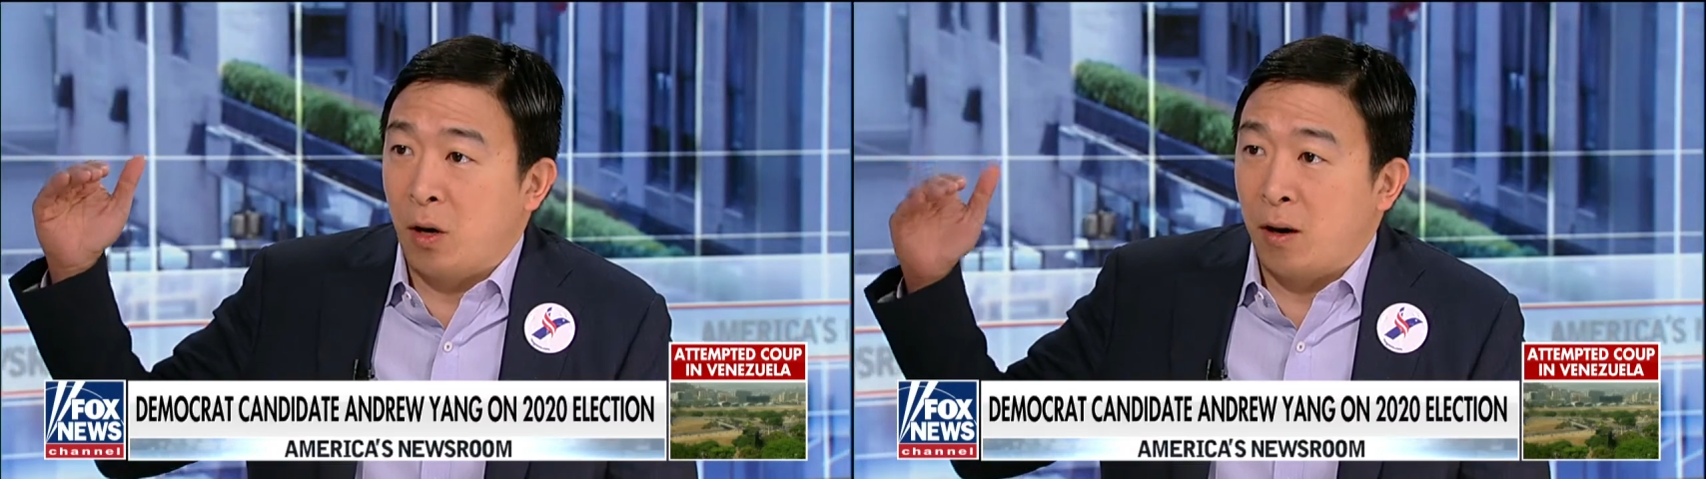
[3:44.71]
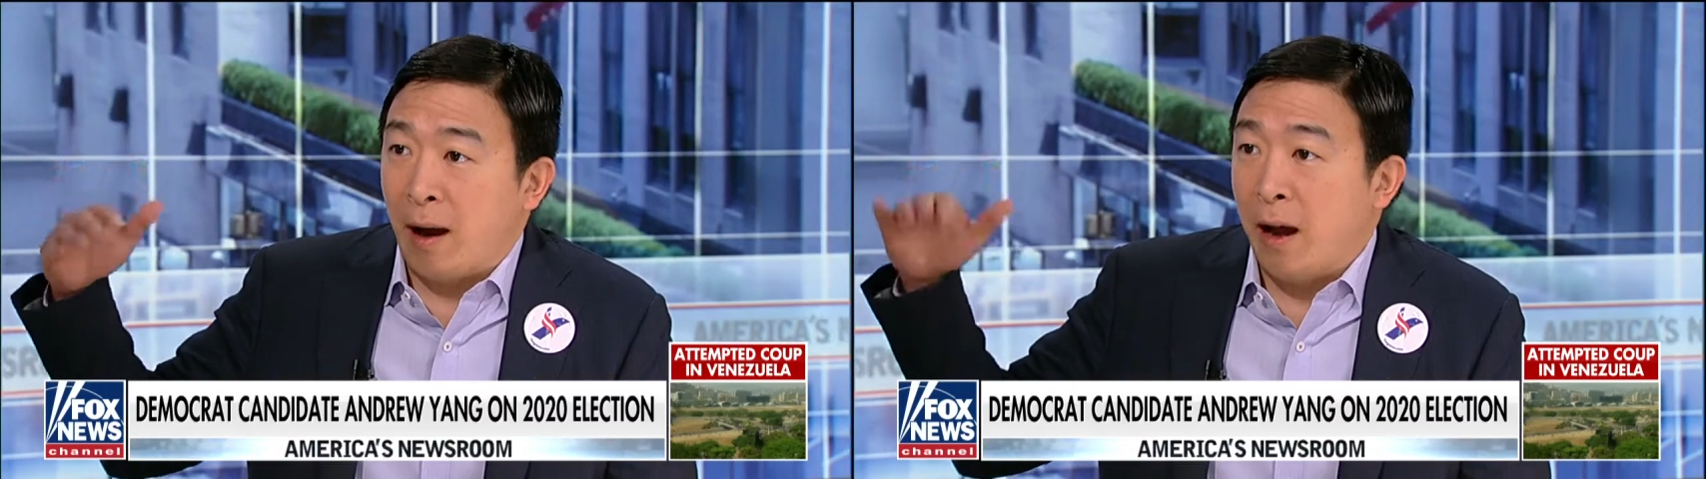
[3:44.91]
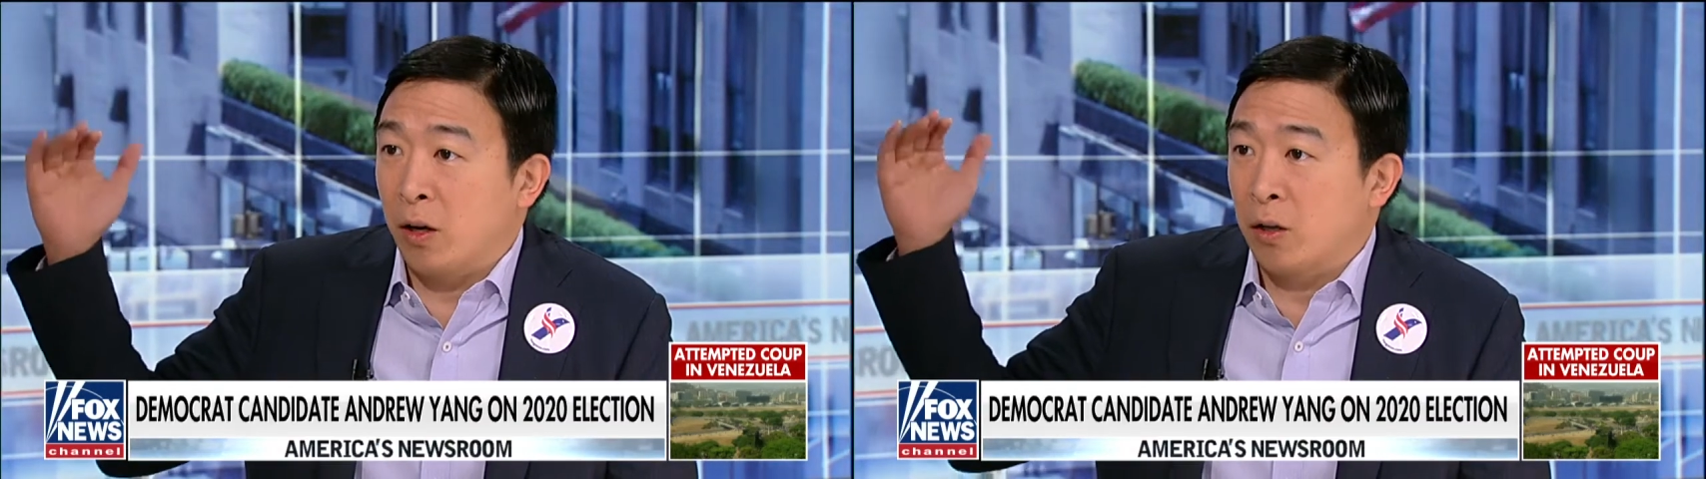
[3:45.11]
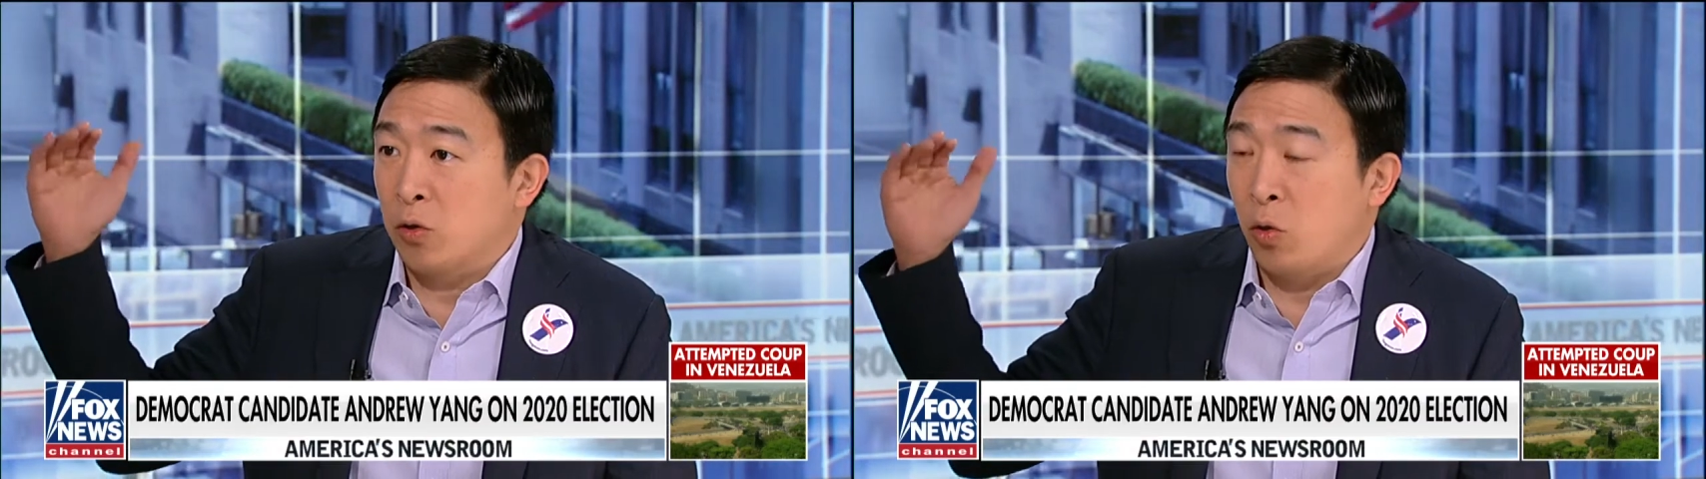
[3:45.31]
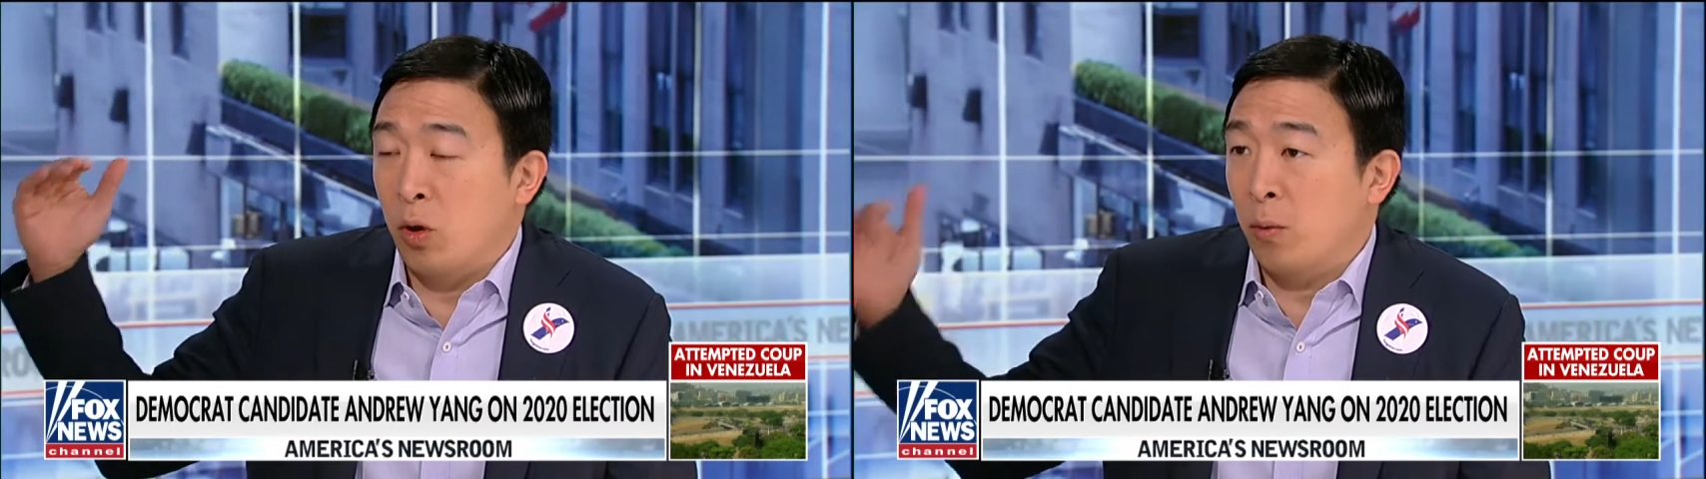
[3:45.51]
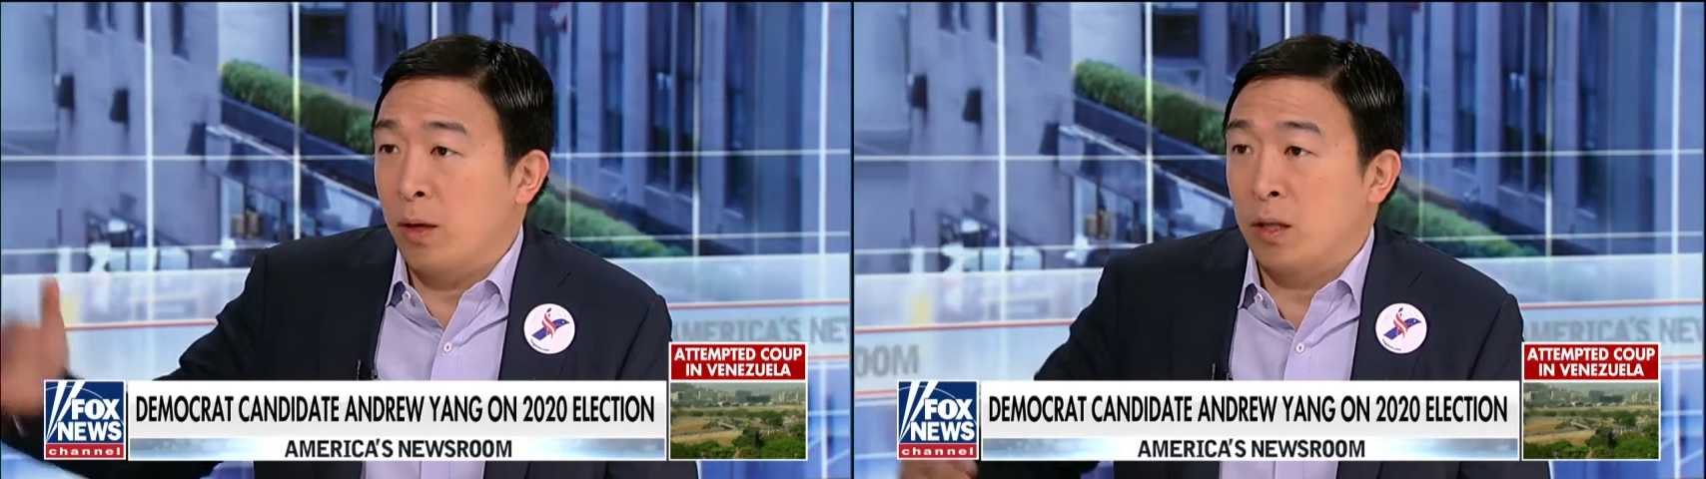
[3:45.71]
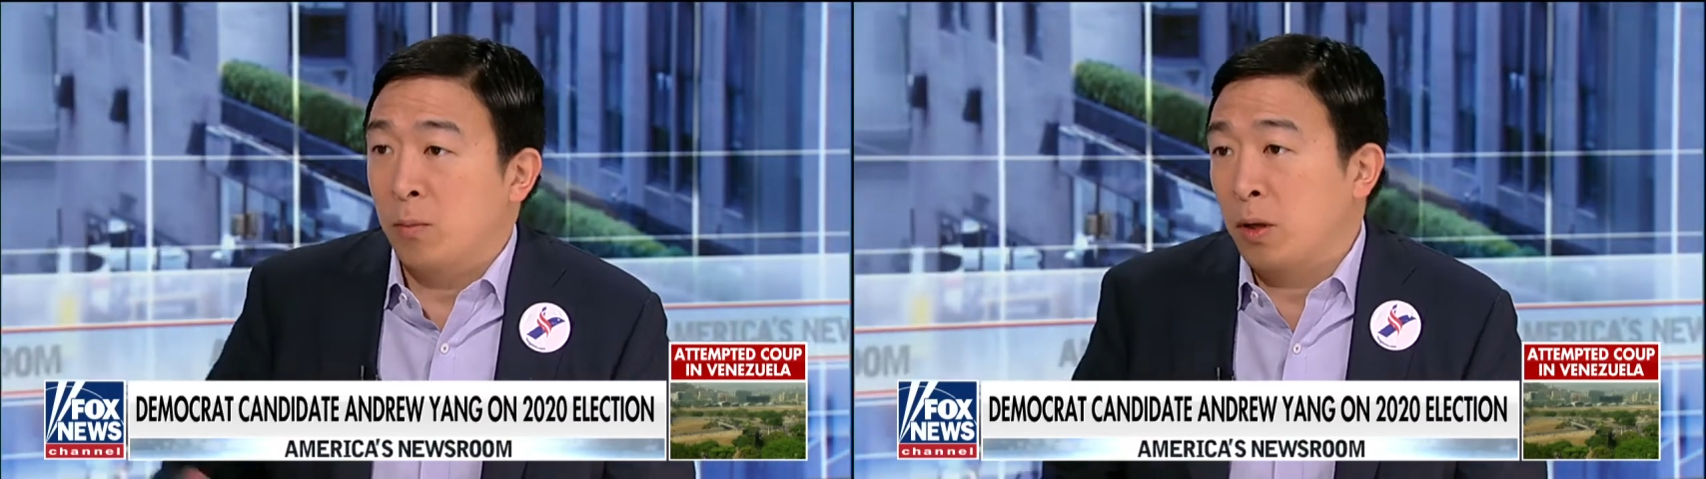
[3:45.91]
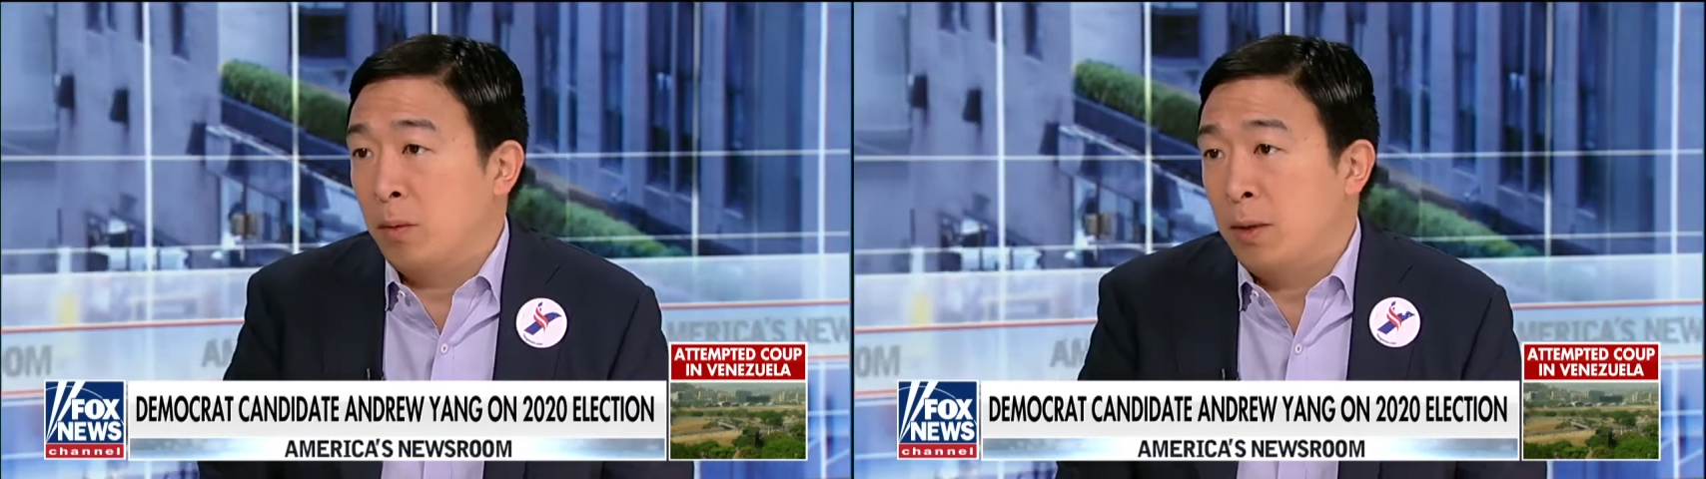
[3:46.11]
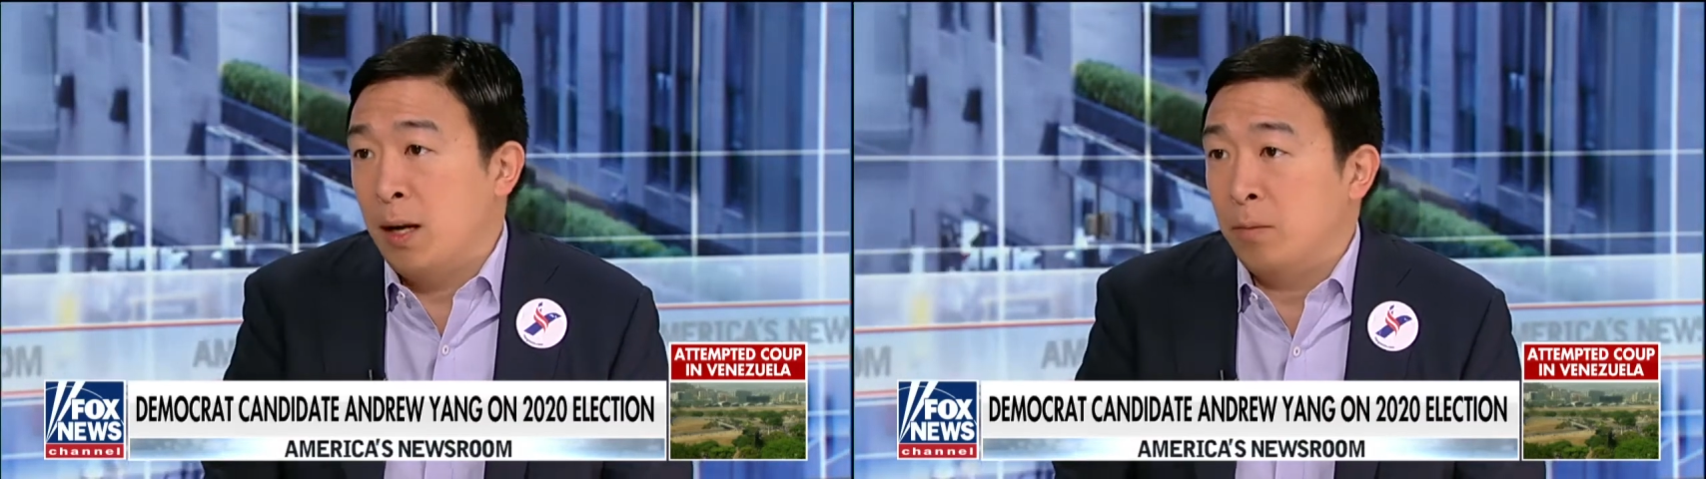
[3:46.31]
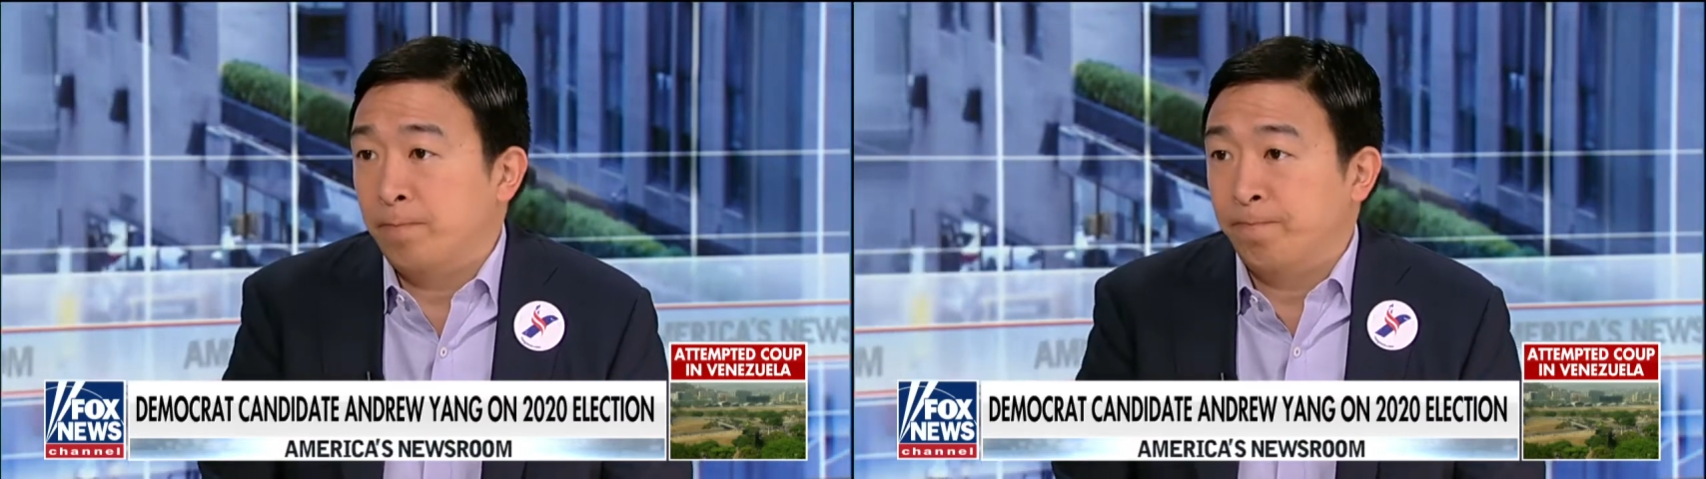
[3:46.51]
are out of control and we need to bring them down.